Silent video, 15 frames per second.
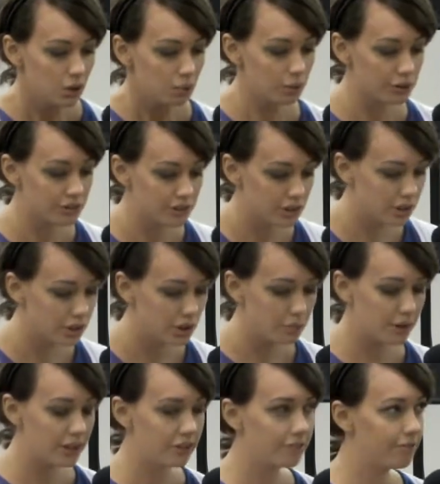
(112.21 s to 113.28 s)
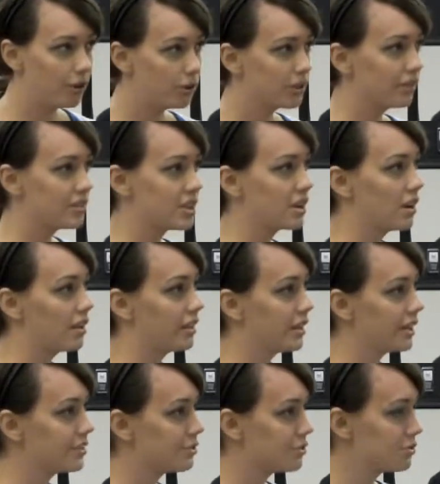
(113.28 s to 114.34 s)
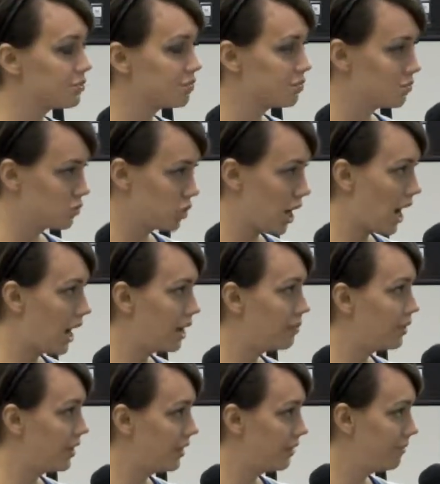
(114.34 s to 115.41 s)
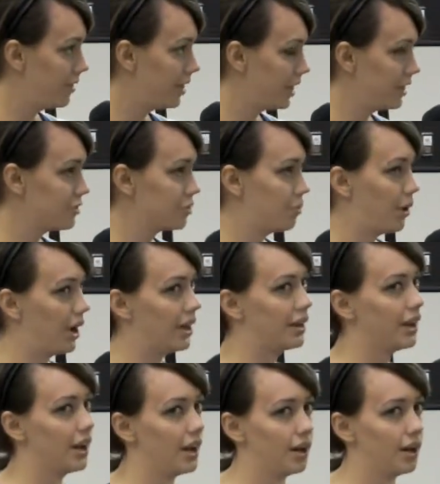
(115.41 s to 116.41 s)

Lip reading: We're still going to be focusing on this tribe in the village, but